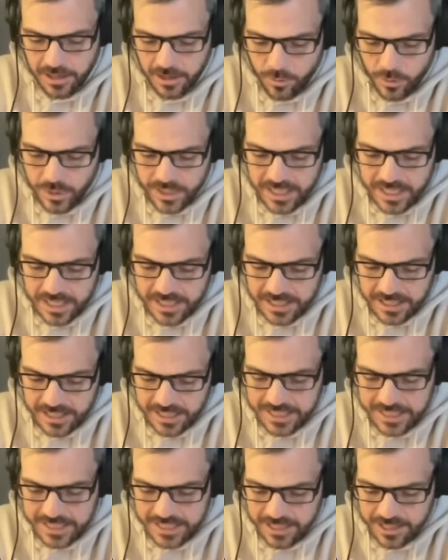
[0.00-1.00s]
We need to
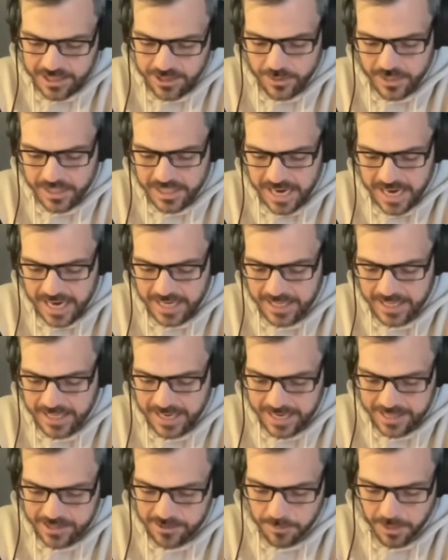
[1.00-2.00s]
continue attacking
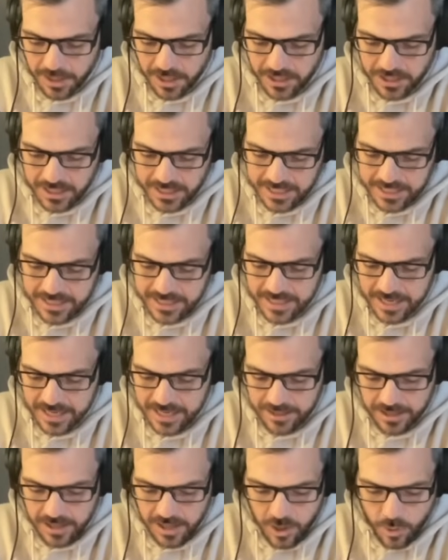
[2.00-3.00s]
Hezbollah, he said.